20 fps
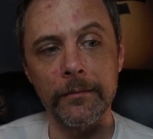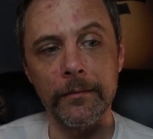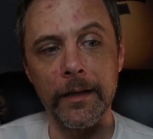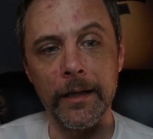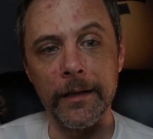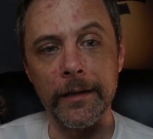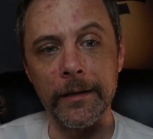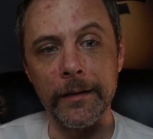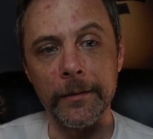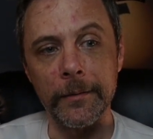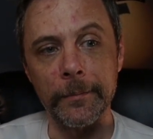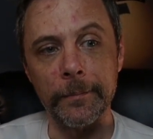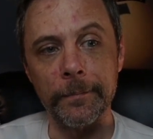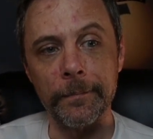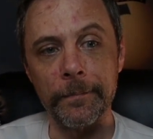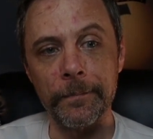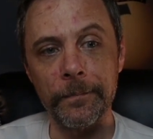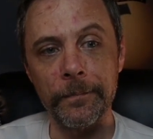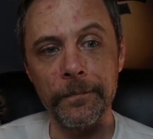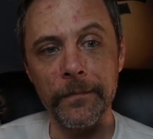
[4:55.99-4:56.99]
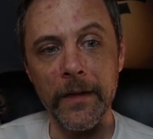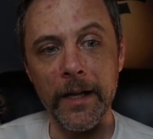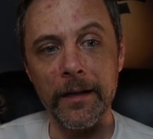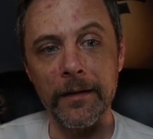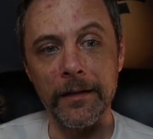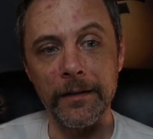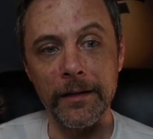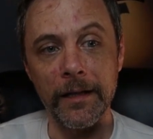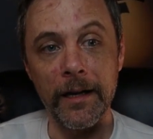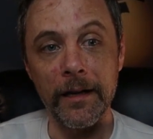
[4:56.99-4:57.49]

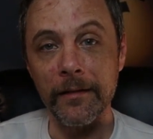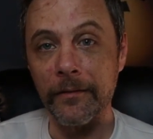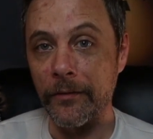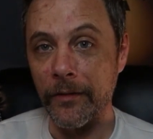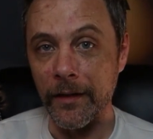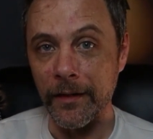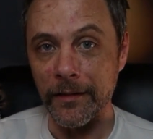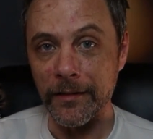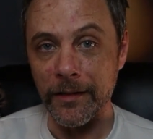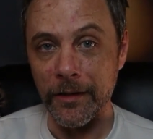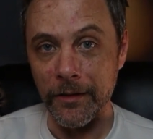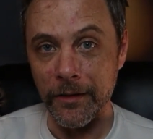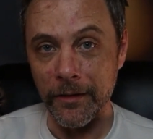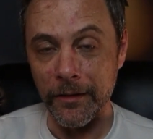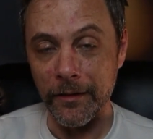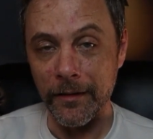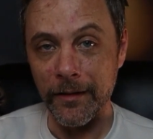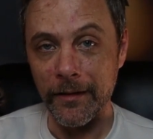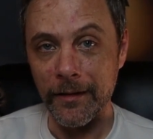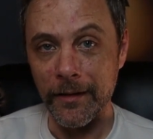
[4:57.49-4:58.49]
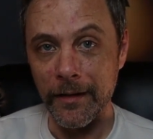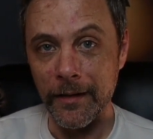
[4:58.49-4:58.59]
a lot of things hard.